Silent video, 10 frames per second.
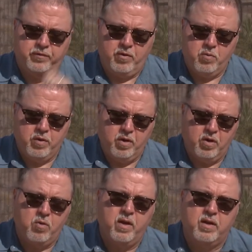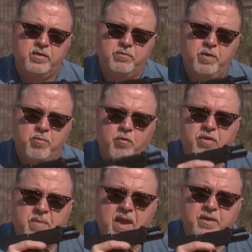So we're gonna go ahead and remove
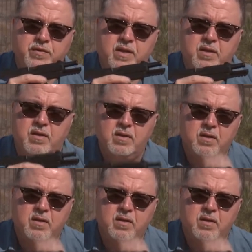the magazine.